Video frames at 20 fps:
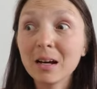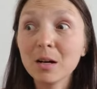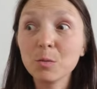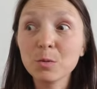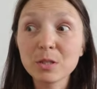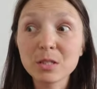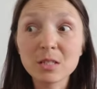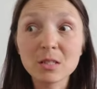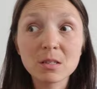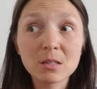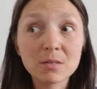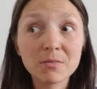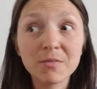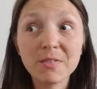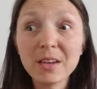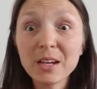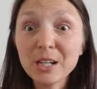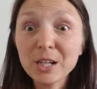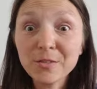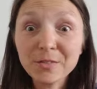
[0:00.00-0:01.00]
I was
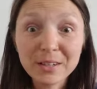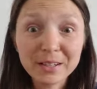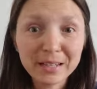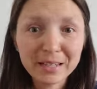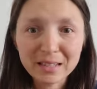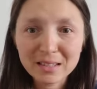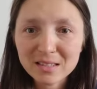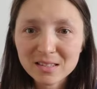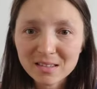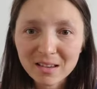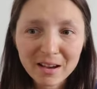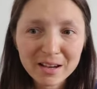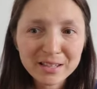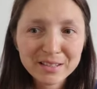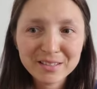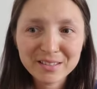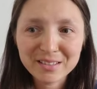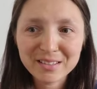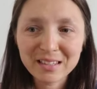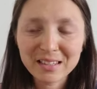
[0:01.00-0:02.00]
very, very
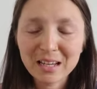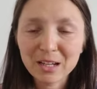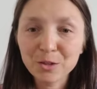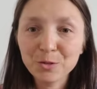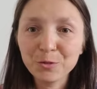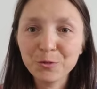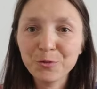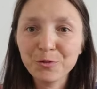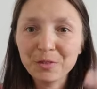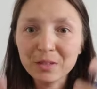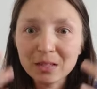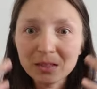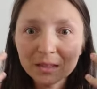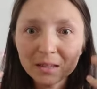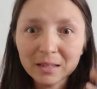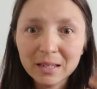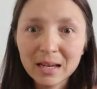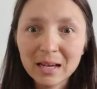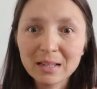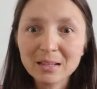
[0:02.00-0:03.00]
excited, and I could
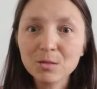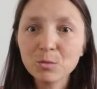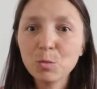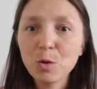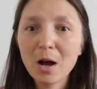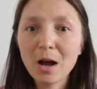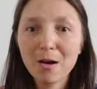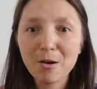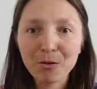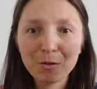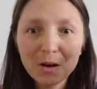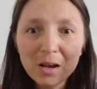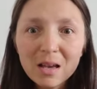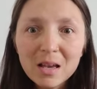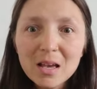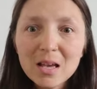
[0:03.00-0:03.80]
feel that, wow,